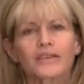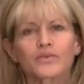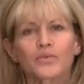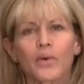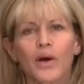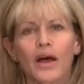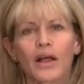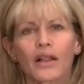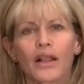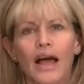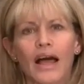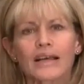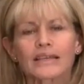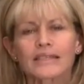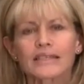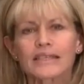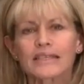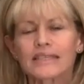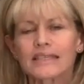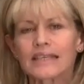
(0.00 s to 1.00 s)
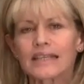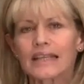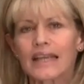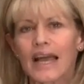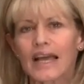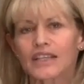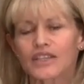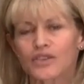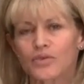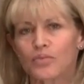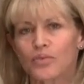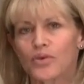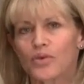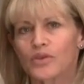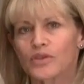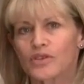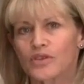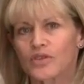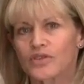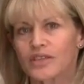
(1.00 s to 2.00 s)
as well as the Celiac
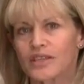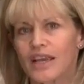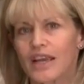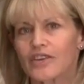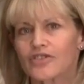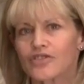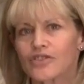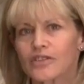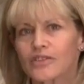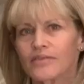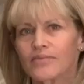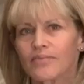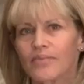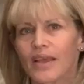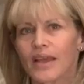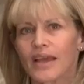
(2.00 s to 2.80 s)
Sprue Association.